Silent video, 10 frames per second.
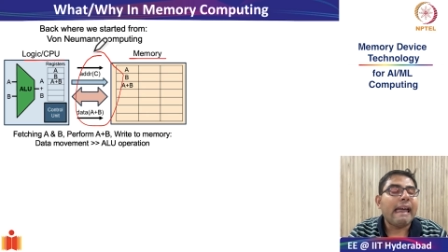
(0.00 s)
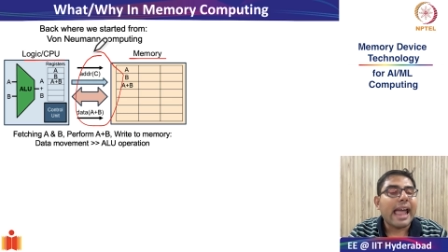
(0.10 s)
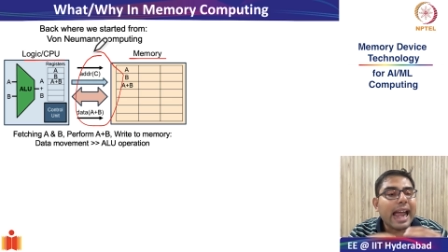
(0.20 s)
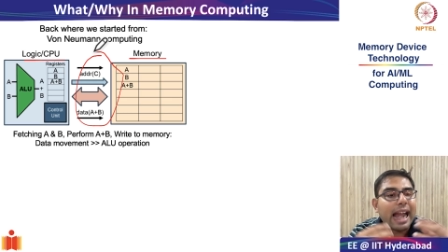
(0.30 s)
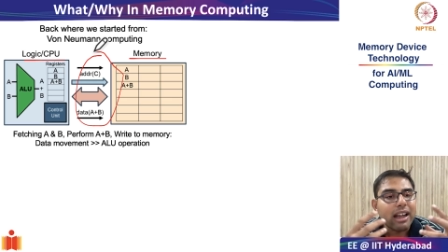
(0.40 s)

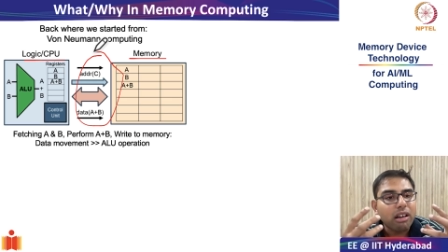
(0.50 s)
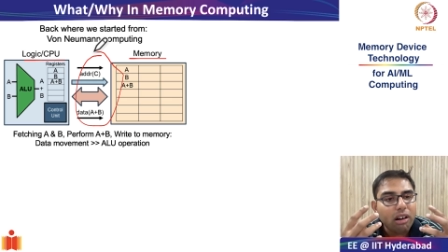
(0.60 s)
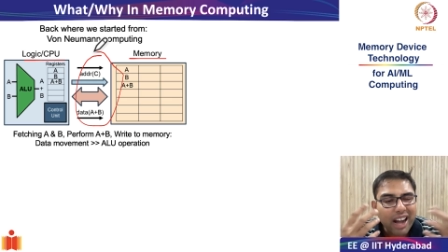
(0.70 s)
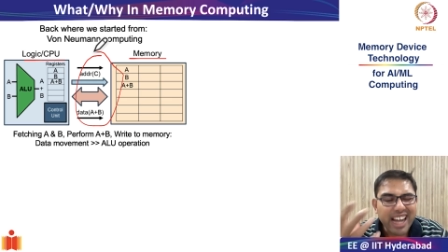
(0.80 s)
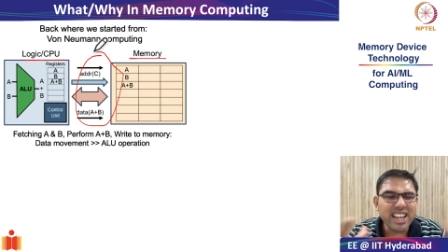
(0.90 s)
And
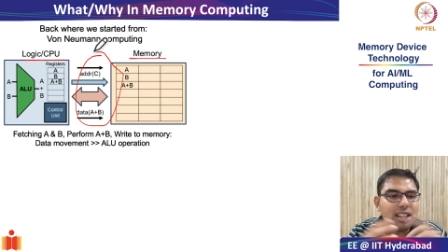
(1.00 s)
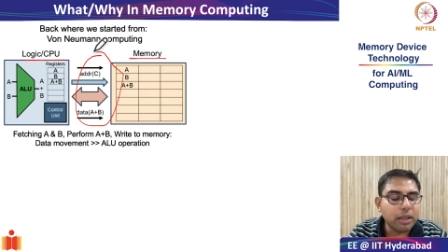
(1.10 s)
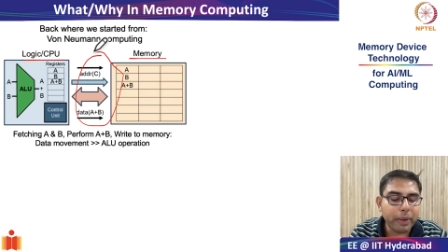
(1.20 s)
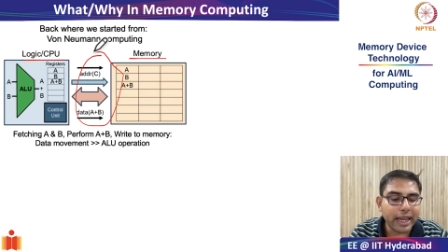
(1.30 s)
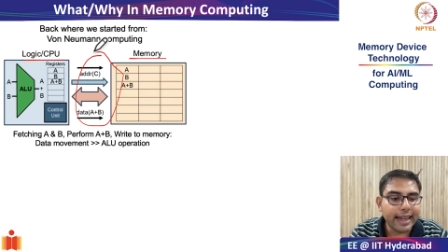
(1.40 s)
right at the
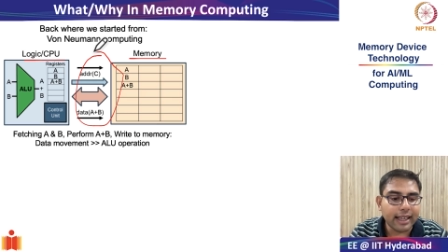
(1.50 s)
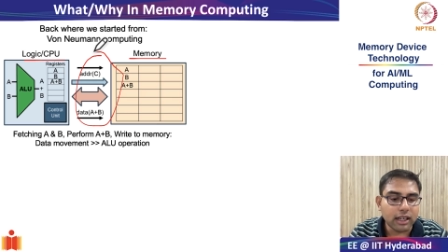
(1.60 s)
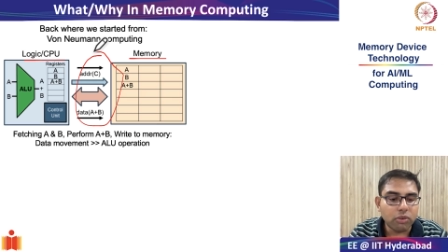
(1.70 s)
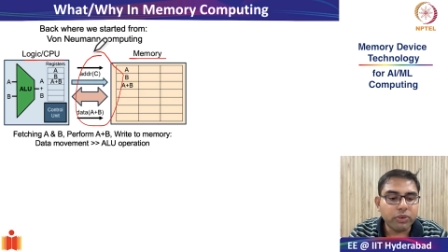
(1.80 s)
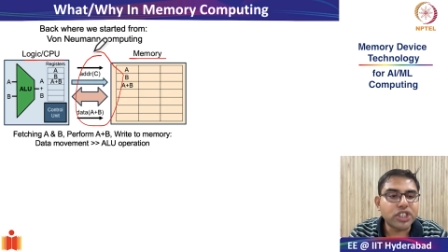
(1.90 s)
beginning,
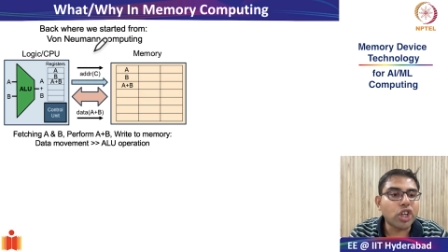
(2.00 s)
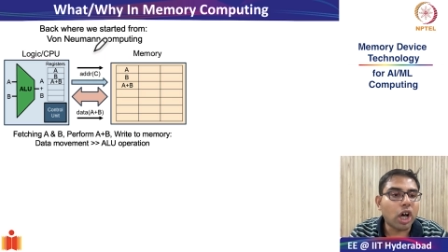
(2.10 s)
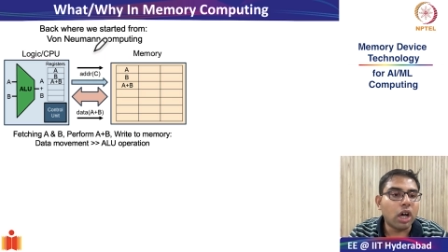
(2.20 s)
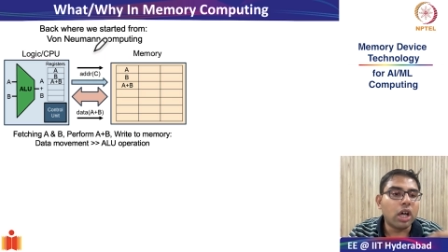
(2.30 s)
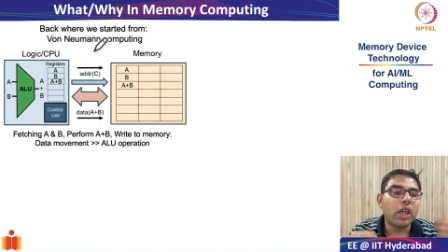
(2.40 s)
we
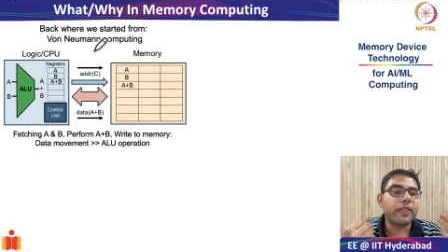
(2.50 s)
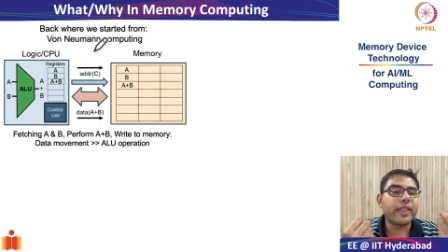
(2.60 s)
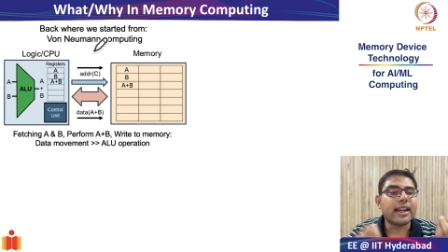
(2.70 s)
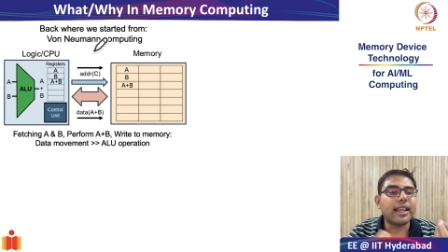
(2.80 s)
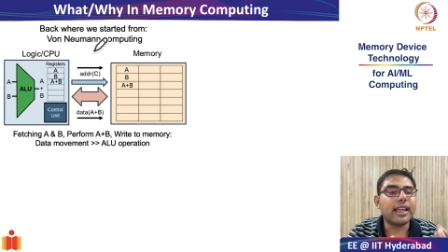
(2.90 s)
saw
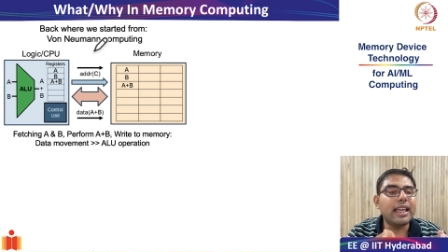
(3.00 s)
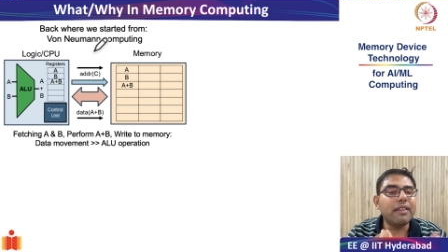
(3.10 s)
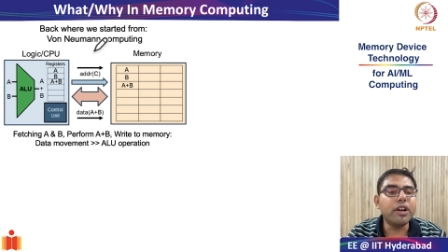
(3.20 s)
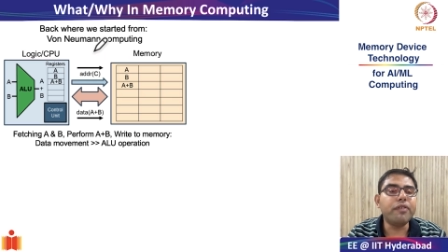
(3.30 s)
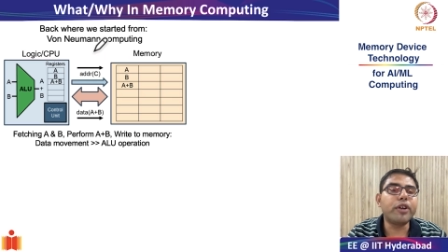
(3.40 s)
that
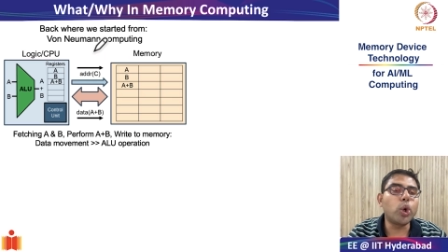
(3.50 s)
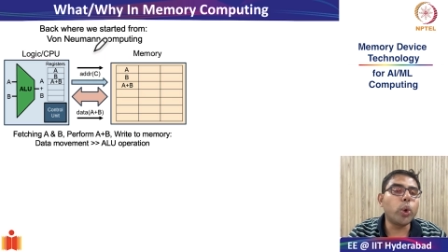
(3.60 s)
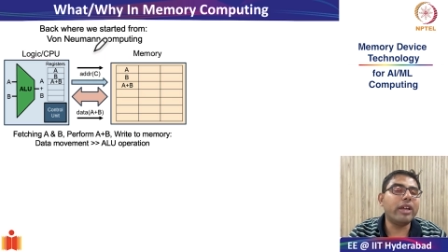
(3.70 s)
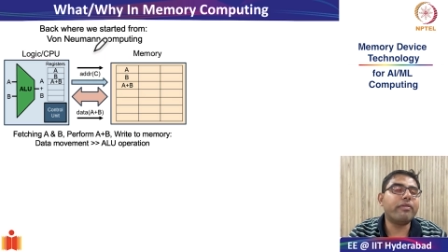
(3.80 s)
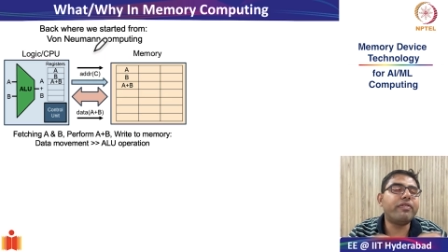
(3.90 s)
even for
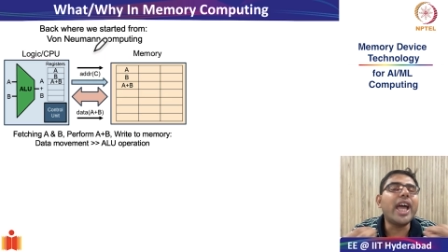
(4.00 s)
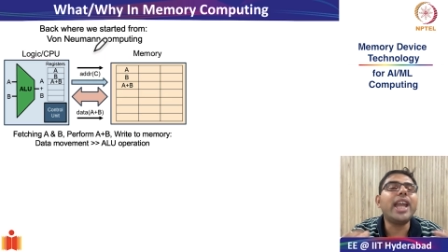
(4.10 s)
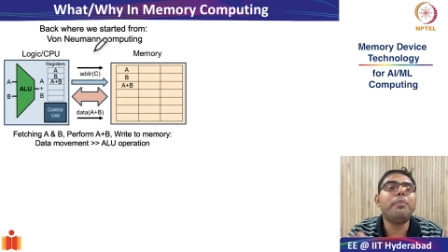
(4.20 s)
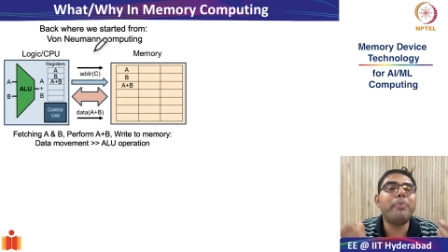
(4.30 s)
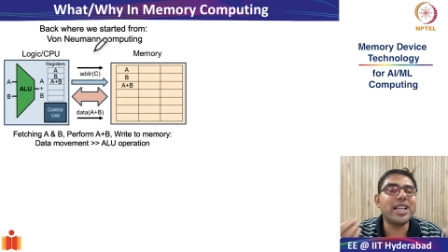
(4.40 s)
doing
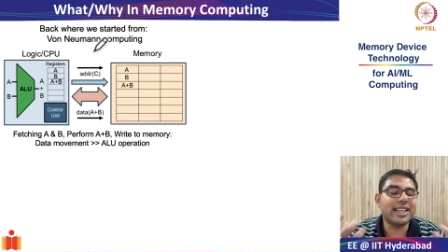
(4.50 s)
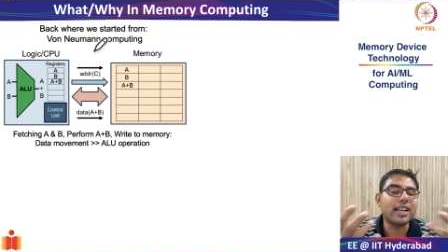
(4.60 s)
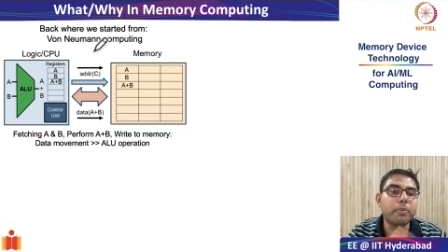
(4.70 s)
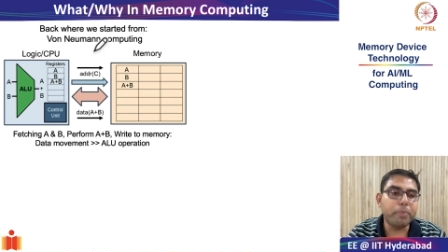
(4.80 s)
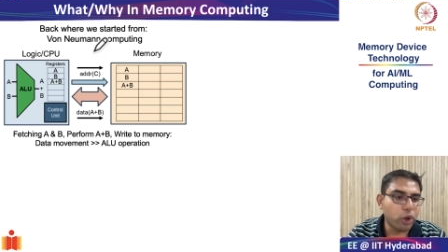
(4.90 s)
very
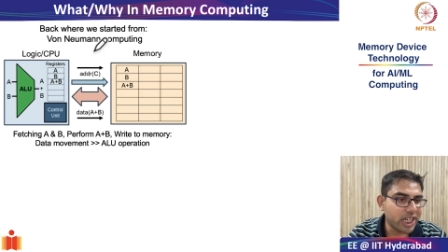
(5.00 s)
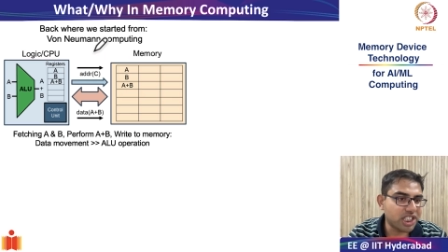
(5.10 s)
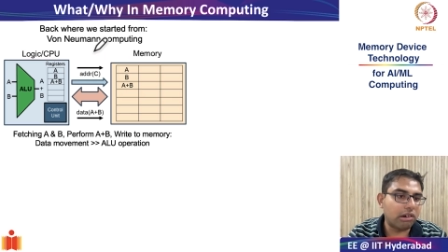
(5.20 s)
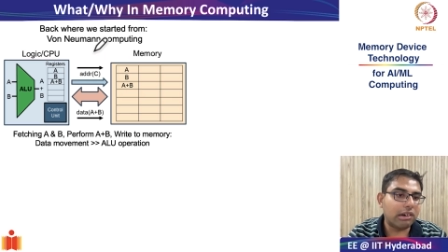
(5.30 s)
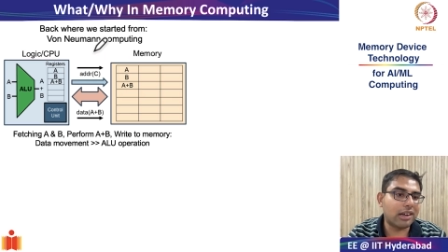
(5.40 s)
basic
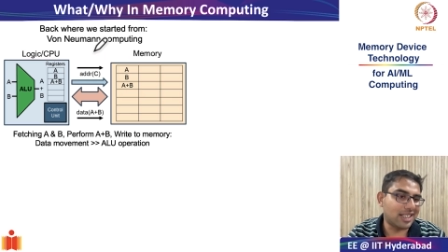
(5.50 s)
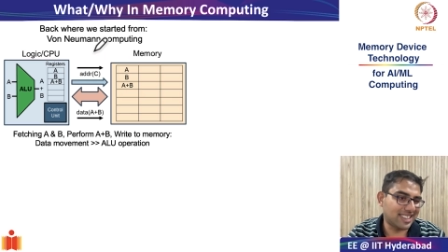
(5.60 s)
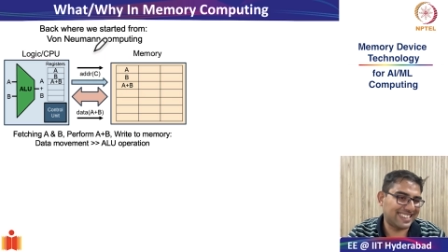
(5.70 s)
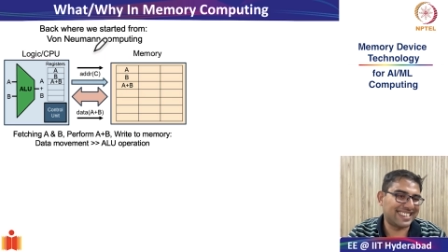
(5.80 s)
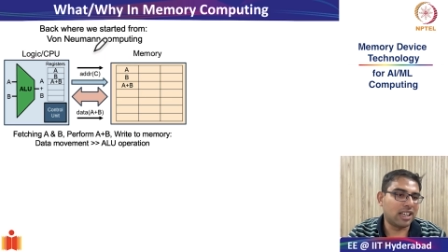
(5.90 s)
computational
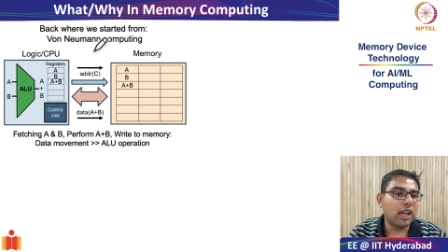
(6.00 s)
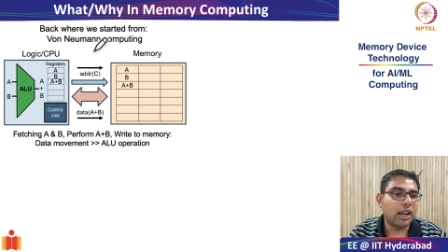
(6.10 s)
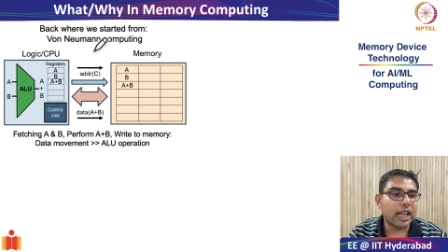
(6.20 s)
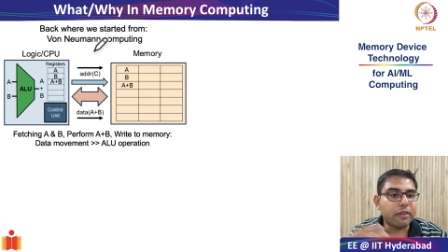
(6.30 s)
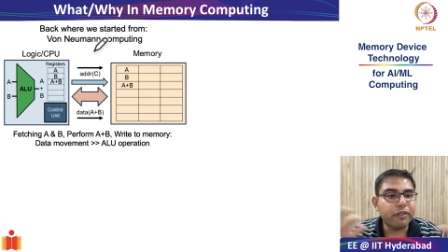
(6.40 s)
tasks
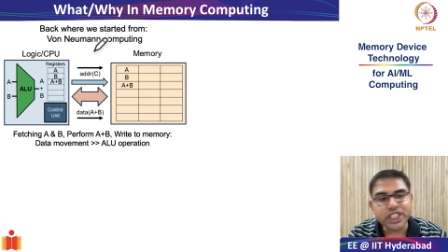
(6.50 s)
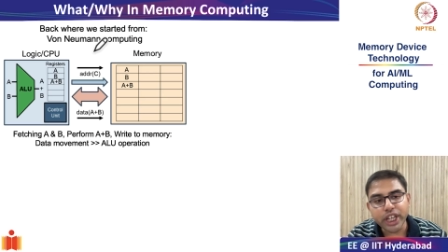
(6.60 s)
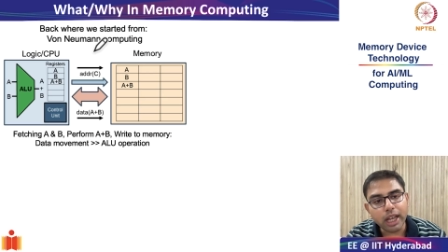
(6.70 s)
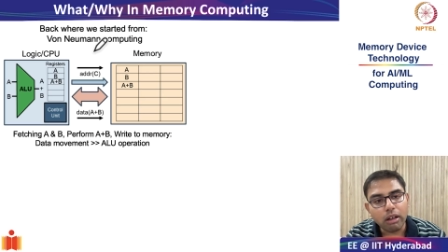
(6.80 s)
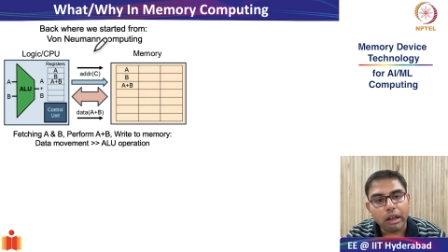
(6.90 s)
like
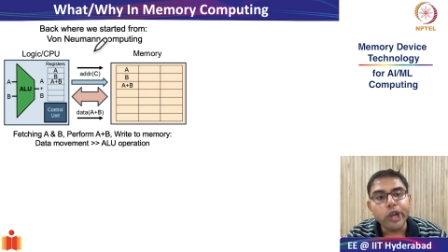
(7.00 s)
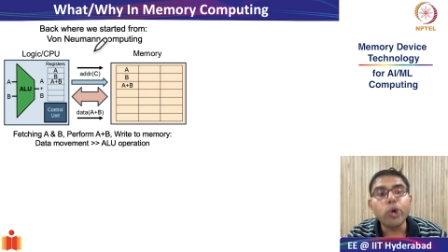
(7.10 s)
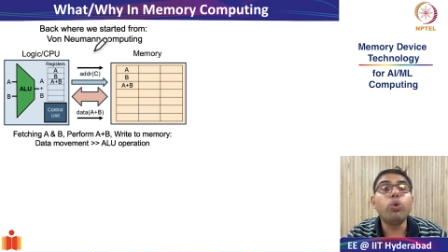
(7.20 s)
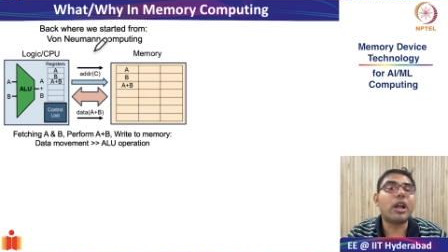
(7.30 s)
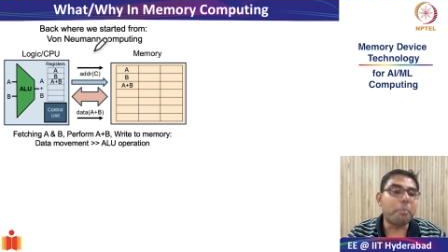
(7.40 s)
fetching
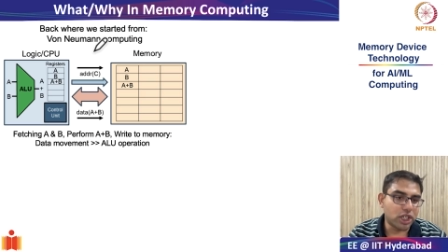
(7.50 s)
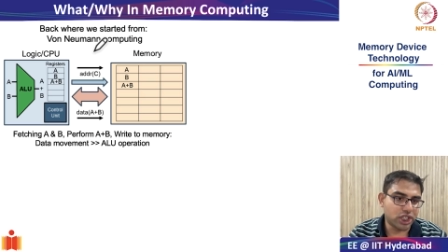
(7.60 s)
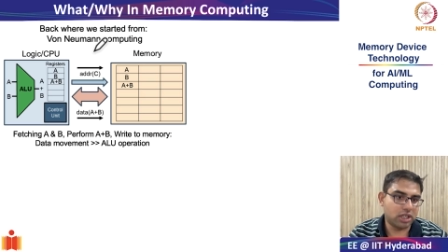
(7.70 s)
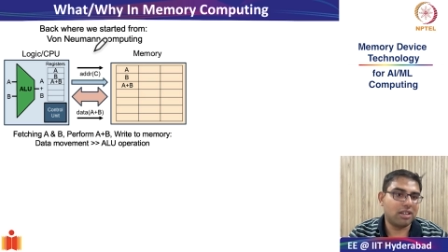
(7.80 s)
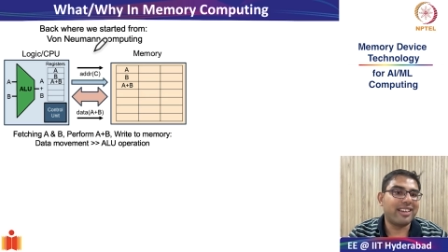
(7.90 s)
two
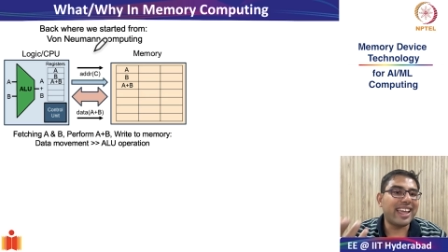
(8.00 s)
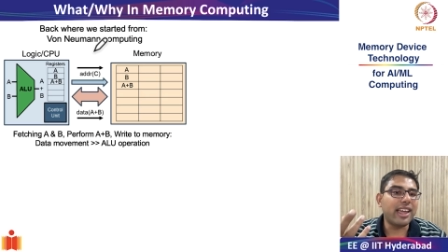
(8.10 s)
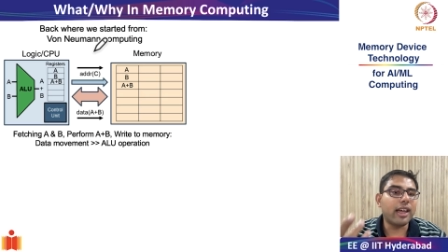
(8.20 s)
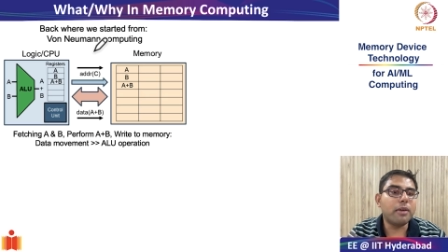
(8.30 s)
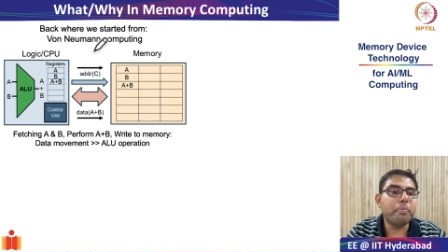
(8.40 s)
numbers,
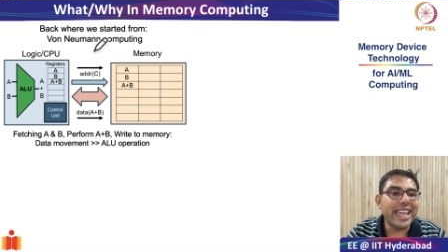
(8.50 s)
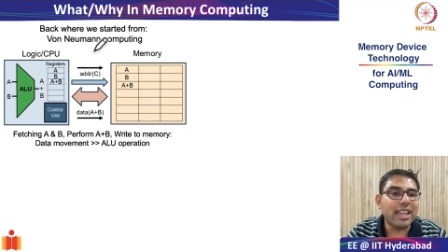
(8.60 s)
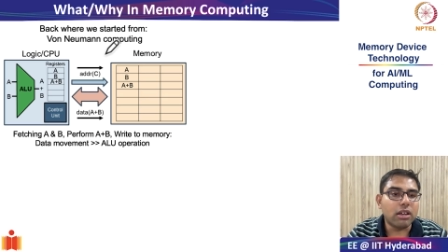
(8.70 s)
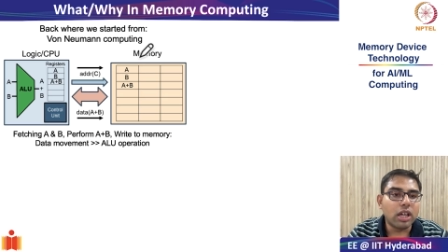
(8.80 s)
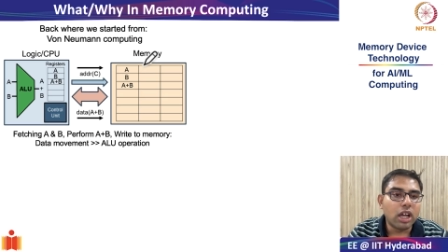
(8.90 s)
A and B,